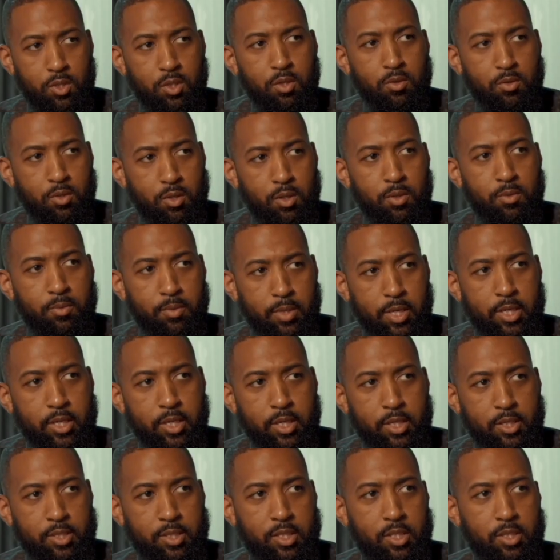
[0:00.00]
So, and
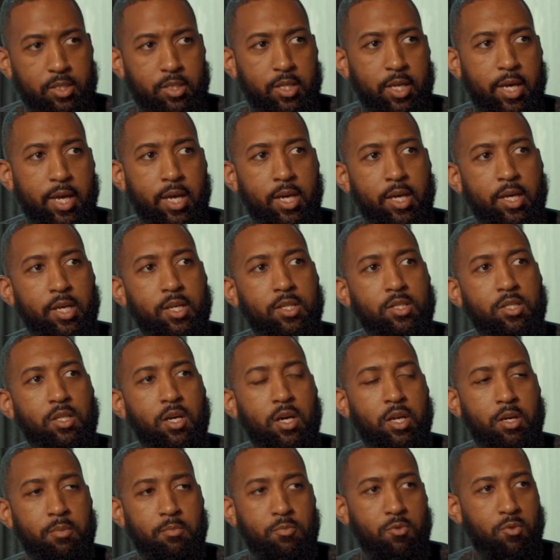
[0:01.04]
then the CCA is
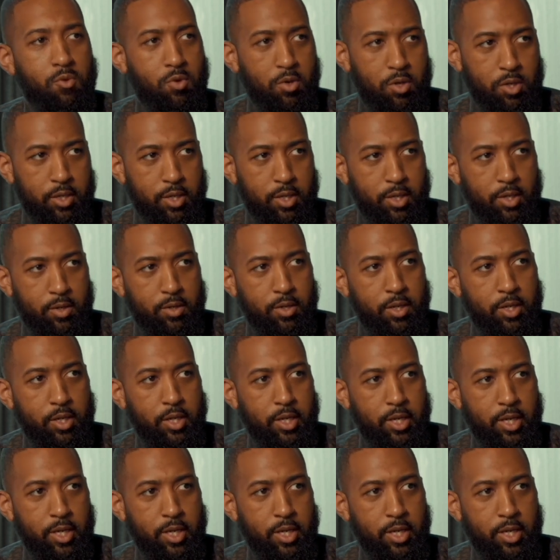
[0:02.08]
kind of more in the